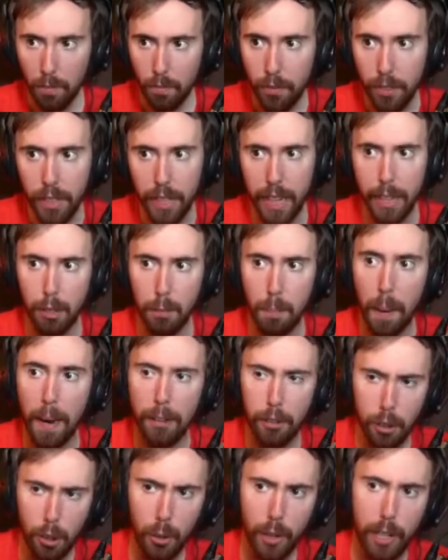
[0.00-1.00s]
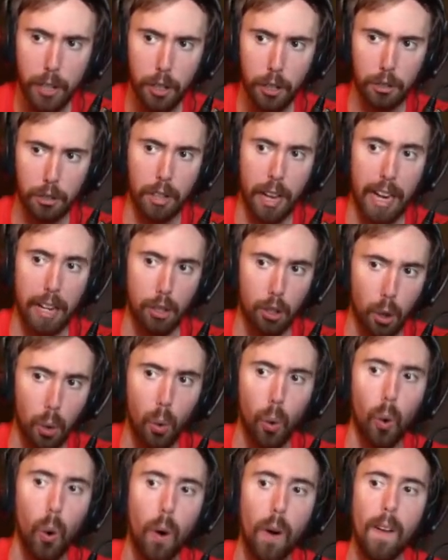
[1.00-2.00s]
It's basically just a
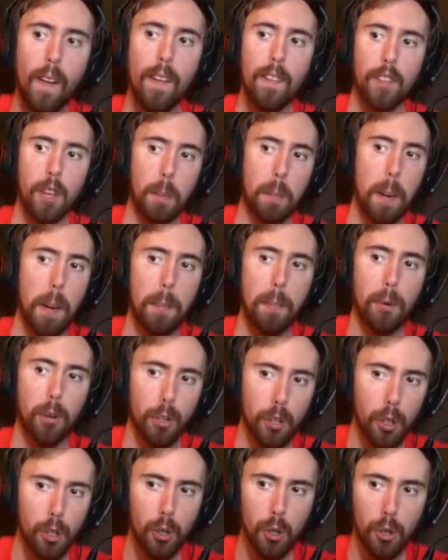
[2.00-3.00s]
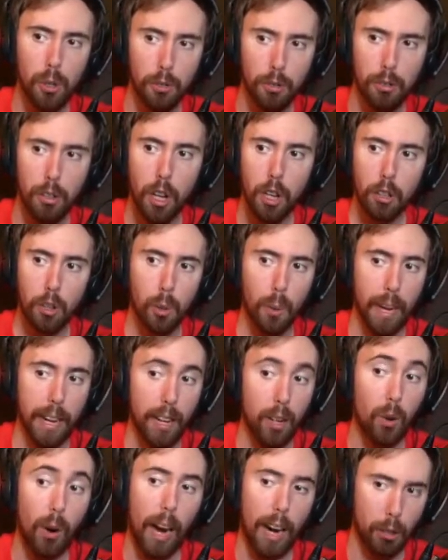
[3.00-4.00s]
tool that people use to
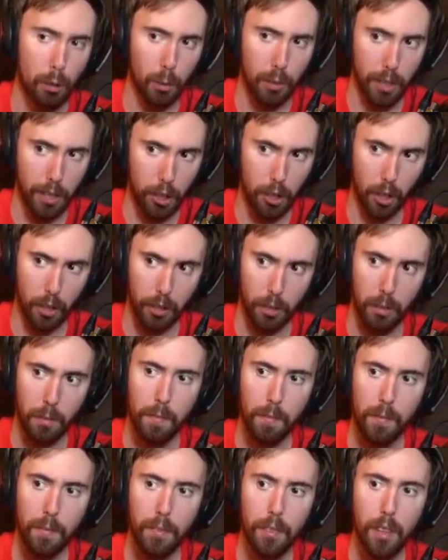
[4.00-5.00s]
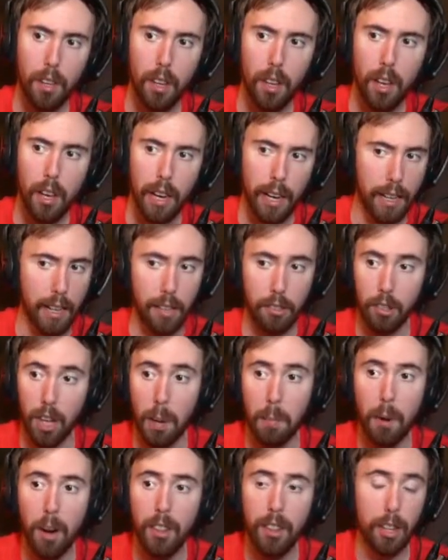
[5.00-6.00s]
interact with each other. In the same
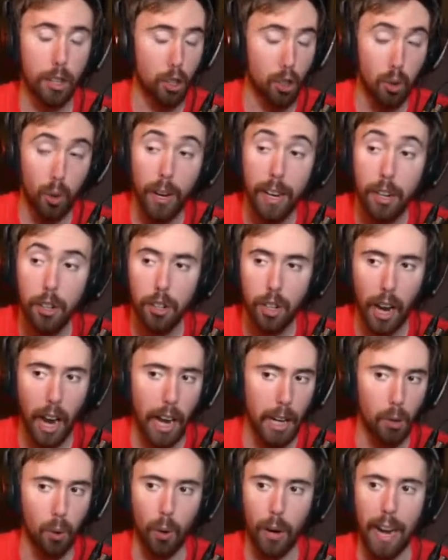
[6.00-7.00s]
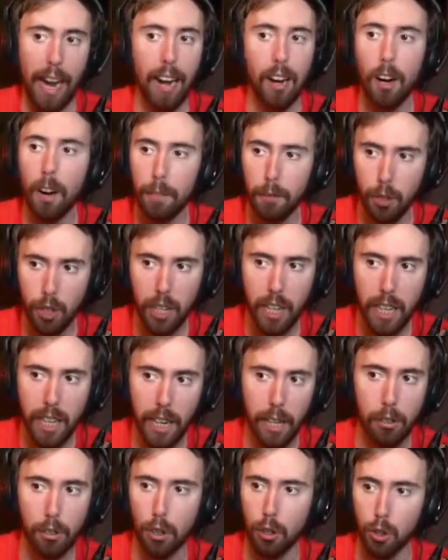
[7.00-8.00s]
way that Trade Chat or LFG
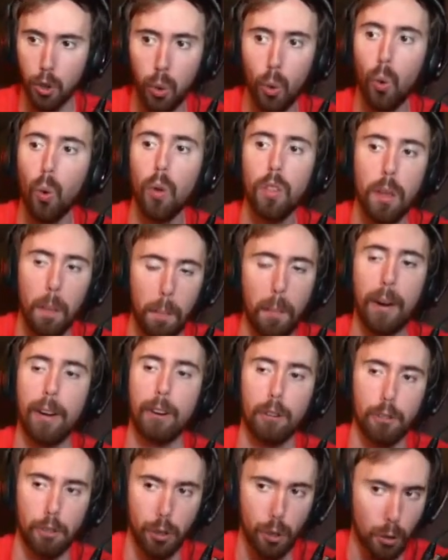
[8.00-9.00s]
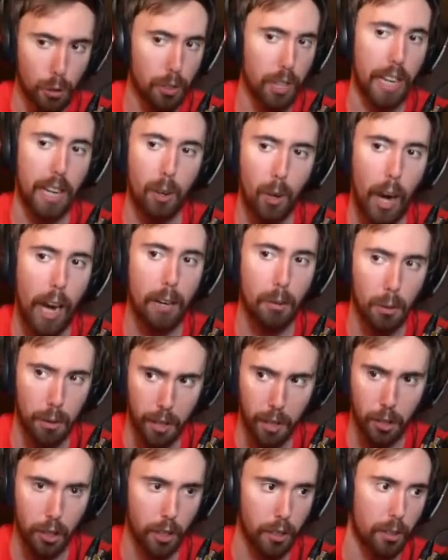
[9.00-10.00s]
is a tool that players use to interact with
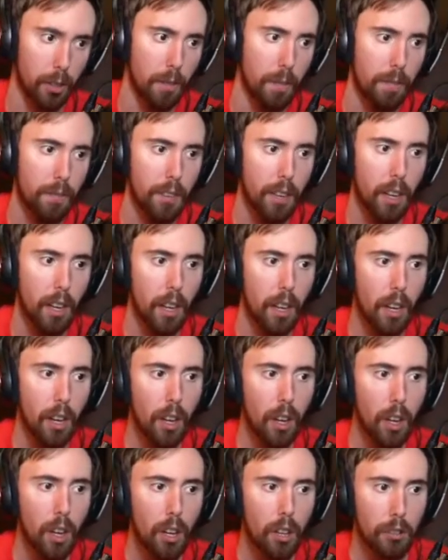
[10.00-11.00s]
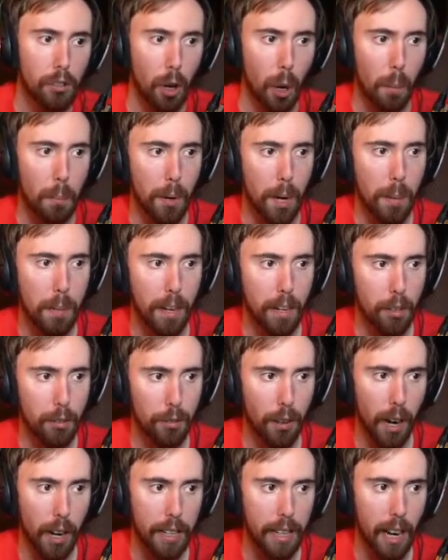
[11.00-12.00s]
each other. So pre-made is
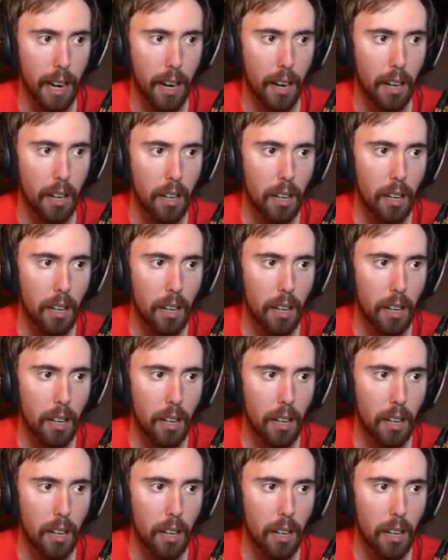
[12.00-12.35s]
fine, yeah.